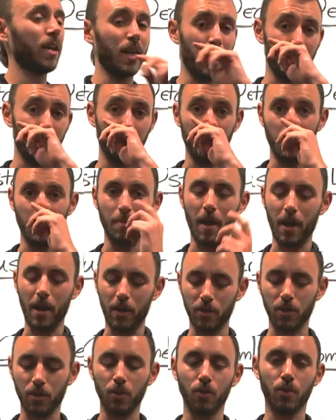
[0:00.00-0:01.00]
about our
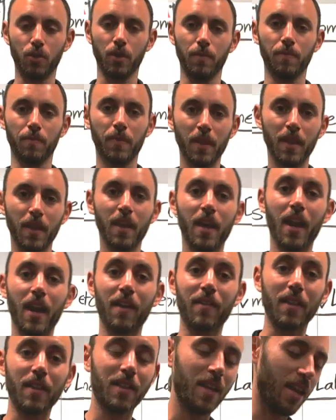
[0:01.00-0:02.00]
solution? And I
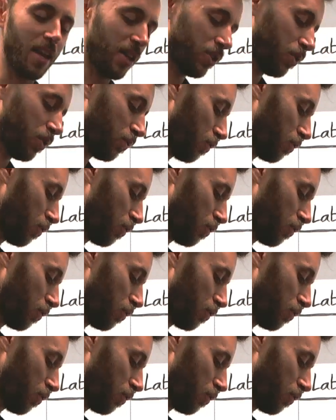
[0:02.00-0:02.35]
got the answer